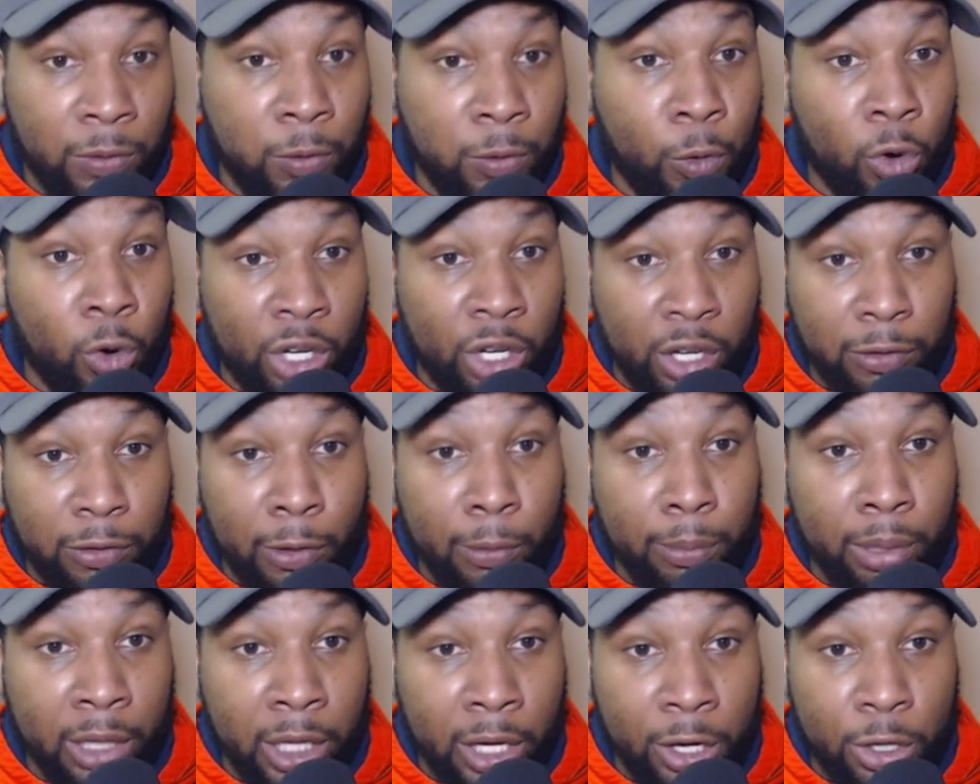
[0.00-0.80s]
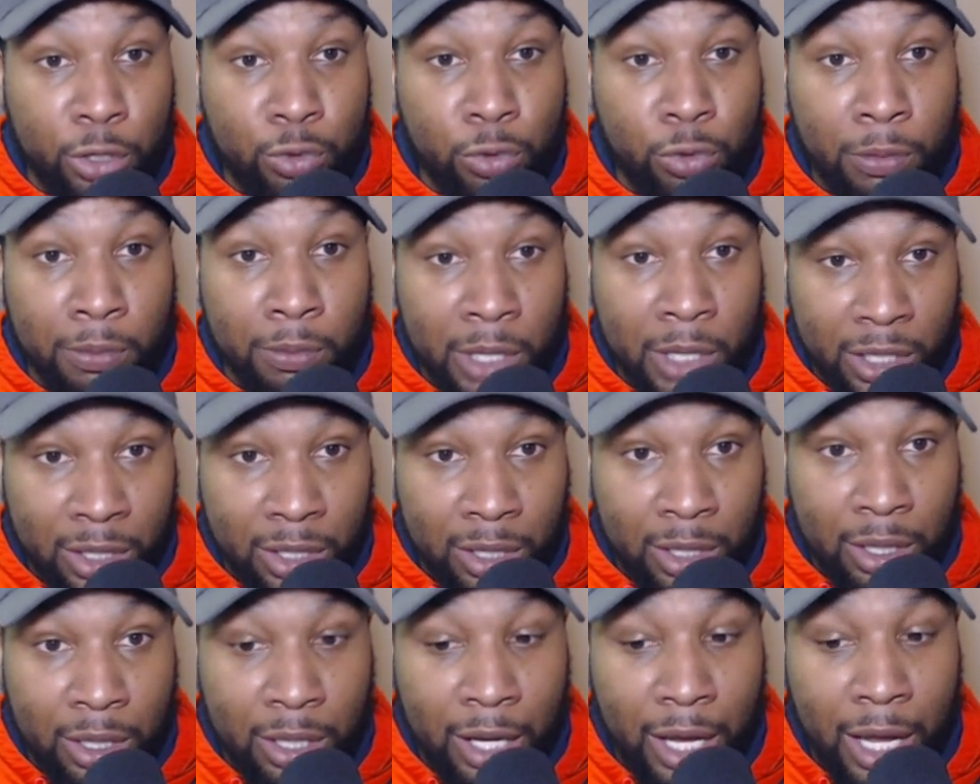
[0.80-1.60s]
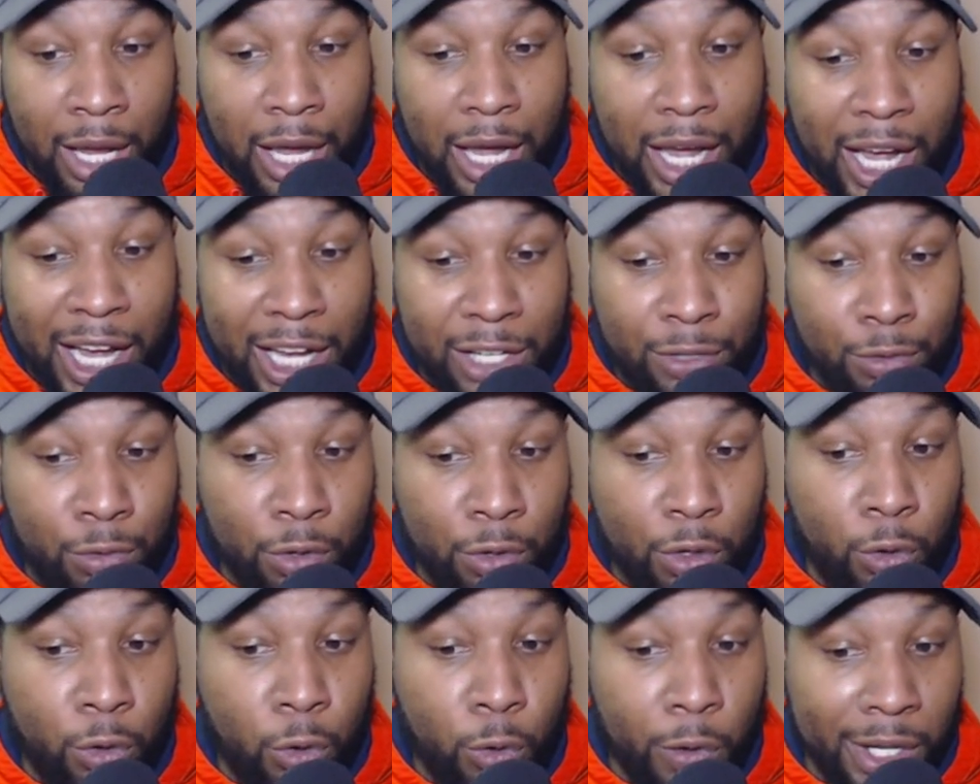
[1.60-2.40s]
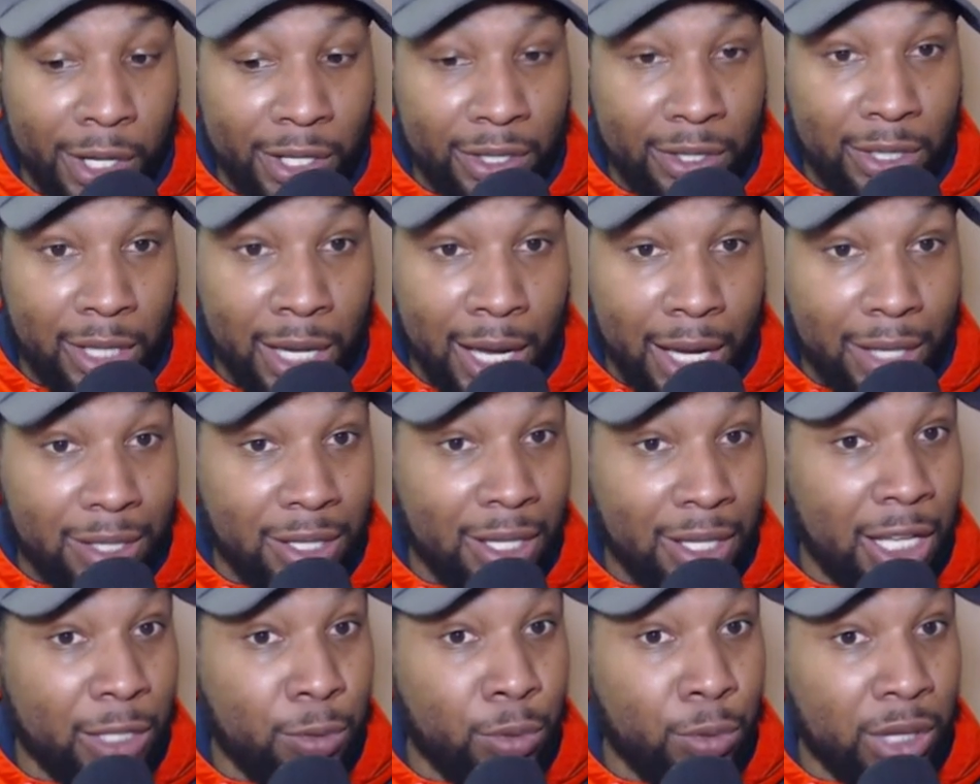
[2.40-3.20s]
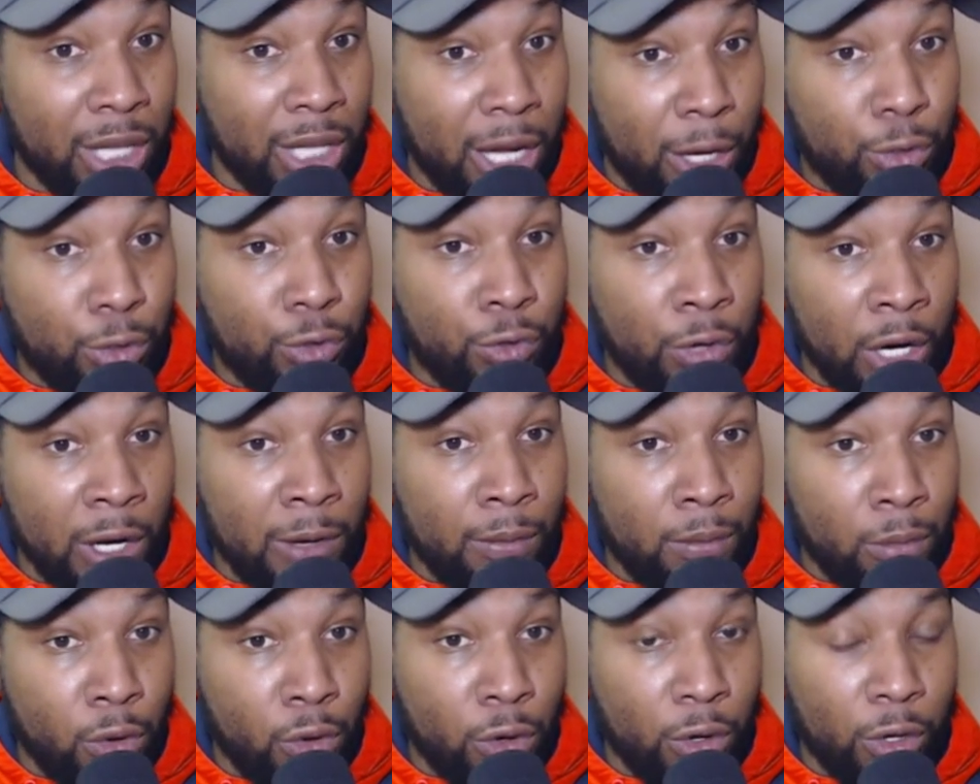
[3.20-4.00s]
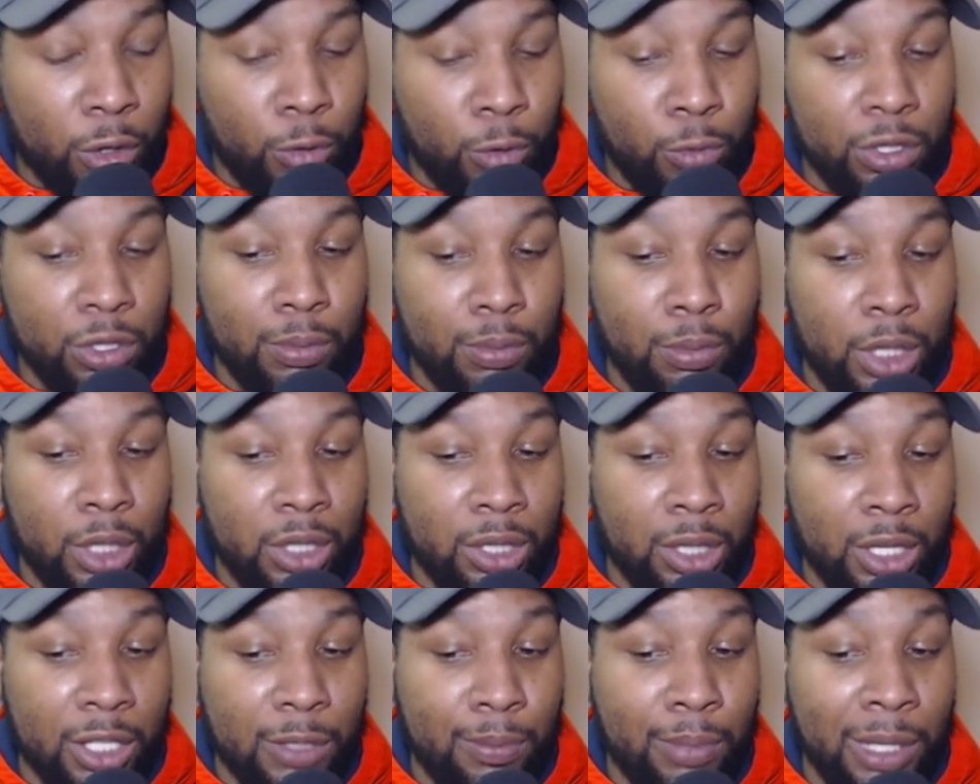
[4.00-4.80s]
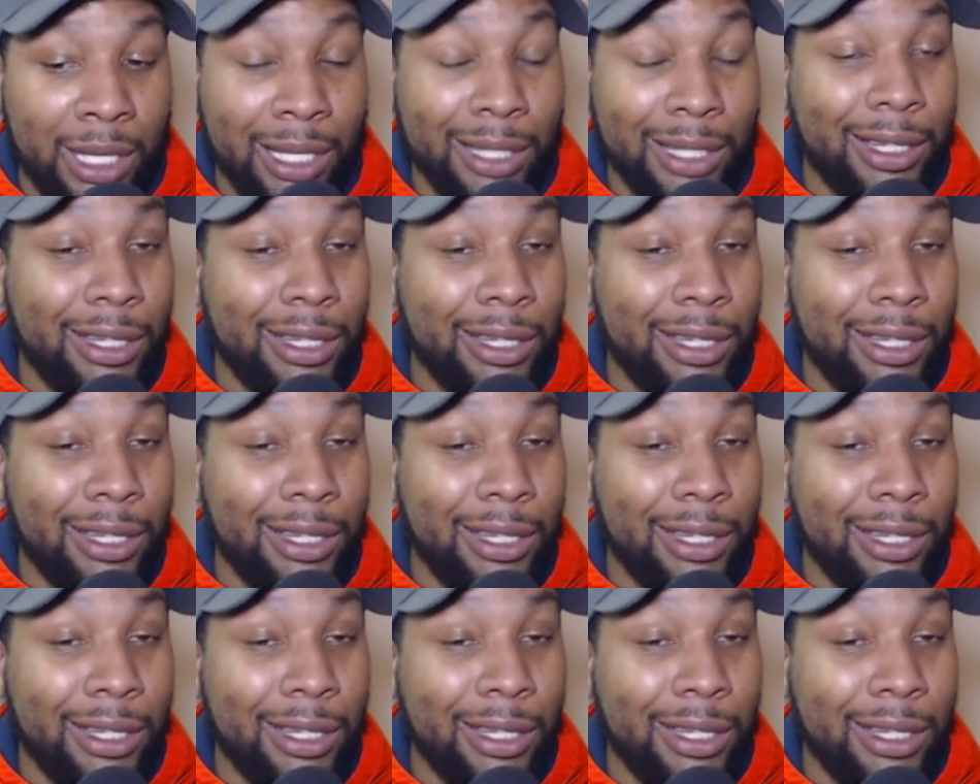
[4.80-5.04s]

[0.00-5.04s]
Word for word: Four different players were mentioned as recording sacks, and that's without Trey Moore Moore, who was mentioned as being